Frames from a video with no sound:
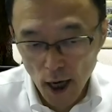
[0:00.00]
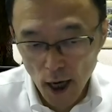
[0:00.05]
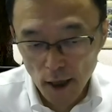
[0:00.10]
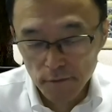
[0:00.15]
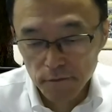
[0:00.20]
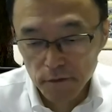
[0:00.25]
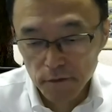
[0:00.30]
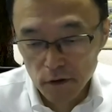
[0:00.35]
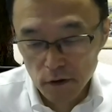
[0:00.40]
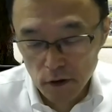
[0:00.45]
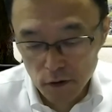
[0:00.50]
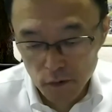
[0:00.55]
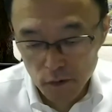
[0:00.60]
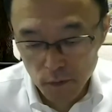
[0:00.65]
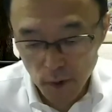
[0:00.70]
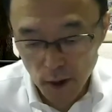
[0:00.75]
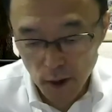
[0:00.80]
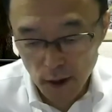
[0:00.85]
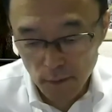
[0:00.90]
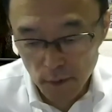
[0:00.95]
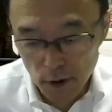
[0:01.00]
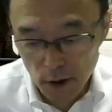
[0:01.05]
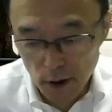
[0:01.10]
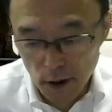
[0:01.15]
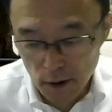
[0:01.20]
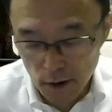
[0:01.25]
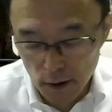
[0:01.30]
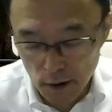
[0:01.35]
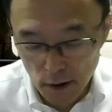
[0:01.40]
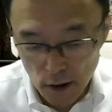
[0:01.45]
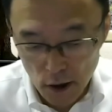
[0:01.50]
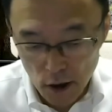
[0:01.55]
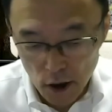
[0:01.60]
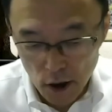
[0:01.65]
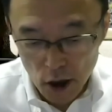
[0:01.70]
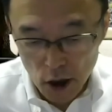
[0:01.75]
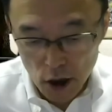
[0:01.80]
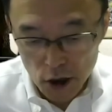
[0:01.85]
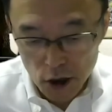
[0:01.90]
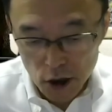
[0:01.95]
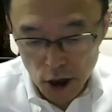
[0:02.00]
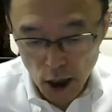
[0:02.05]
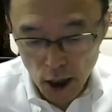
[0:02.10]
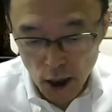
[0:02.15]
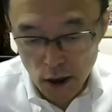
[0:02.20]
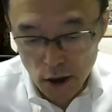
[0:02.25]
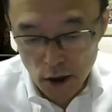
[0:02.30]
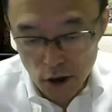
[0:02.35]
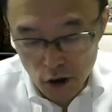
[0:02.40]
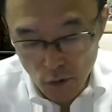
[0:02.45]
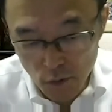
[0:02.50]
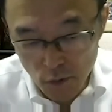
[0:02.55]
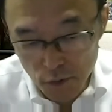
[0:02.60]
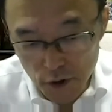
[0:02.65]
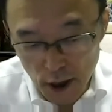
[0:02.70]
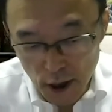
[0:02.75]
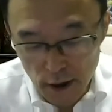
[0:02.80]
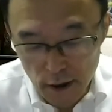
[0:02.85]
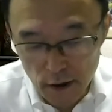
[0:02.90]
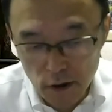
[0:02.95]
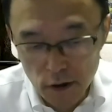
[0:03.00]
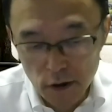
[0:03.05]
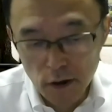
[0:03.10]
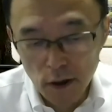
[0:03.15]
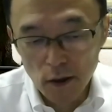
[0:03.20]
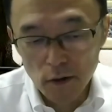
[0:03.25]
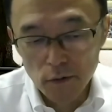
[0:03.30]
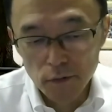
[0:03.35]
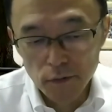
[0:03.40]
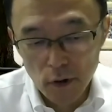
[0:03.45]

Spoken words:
After that, maybe the change of brain itself